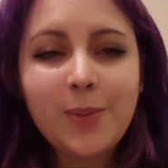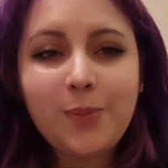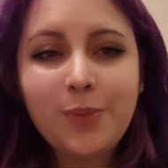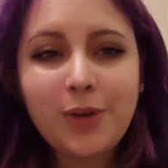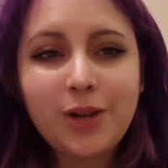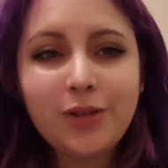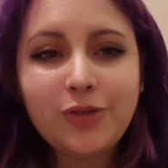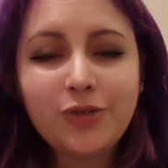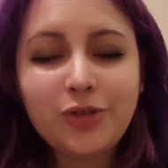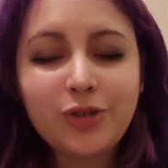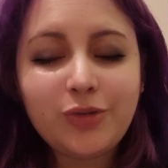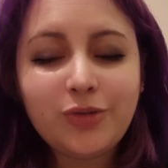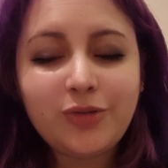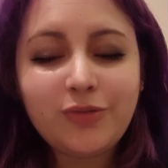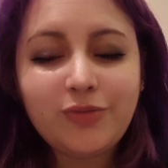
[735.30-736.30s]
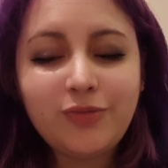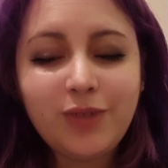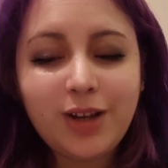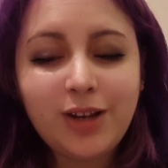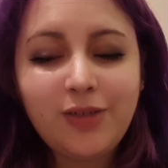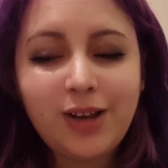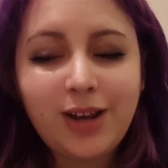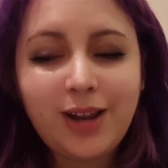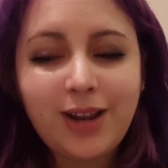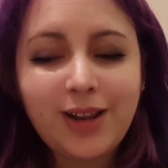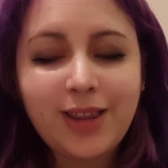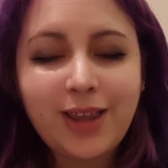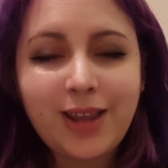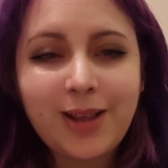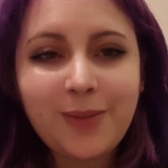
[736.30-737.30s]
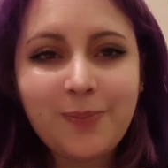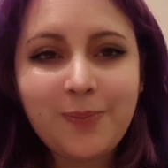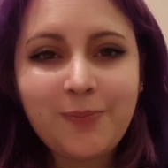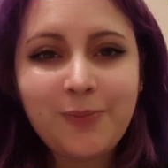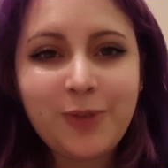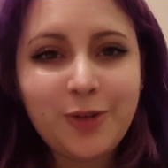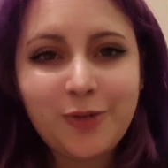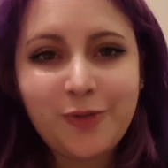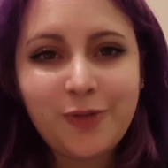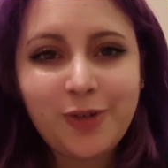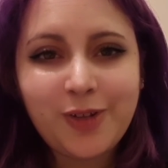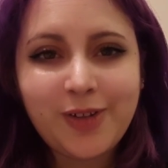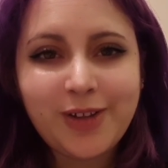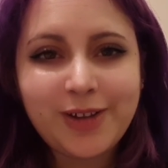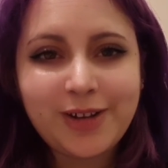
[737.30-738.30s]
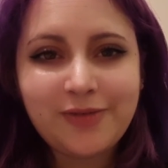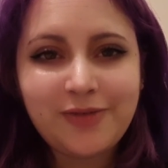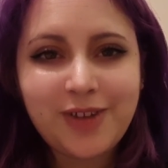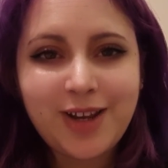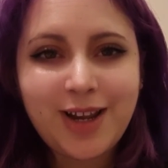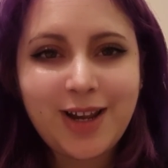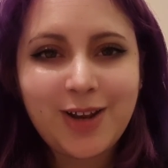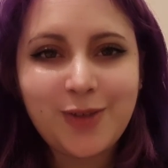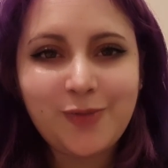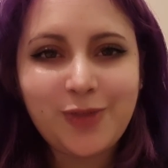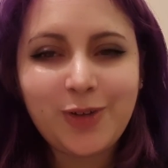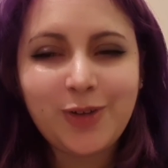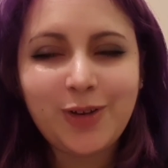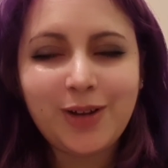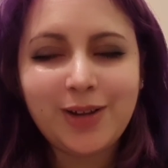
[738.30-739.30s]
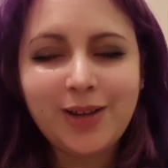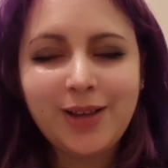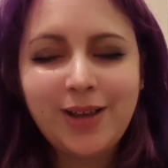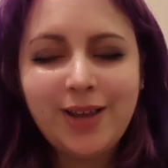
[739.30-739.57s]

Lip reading: but it just looked really, really like beautiful, and I really loved the color.